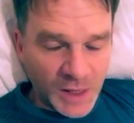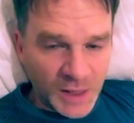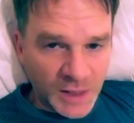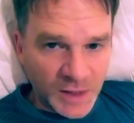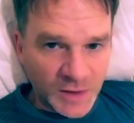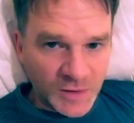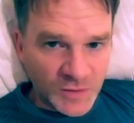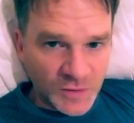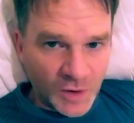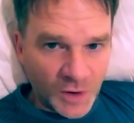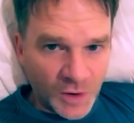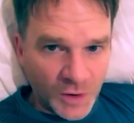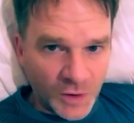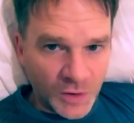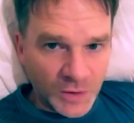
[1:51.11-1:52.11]
is
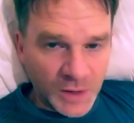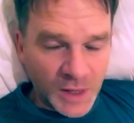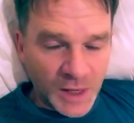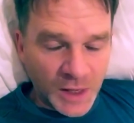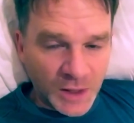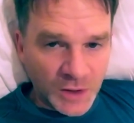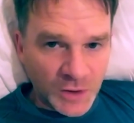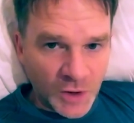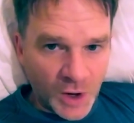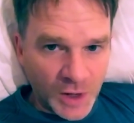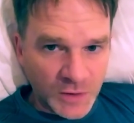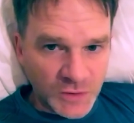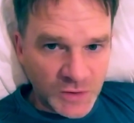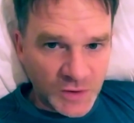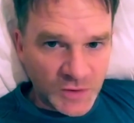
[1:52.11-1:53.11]
all
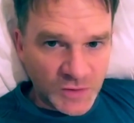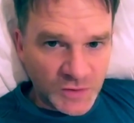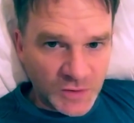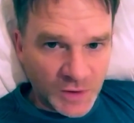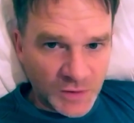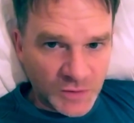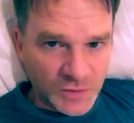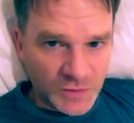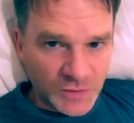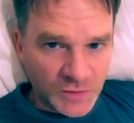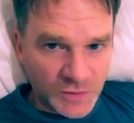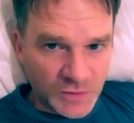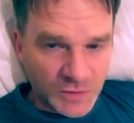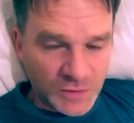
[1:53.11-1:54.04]
consciousness.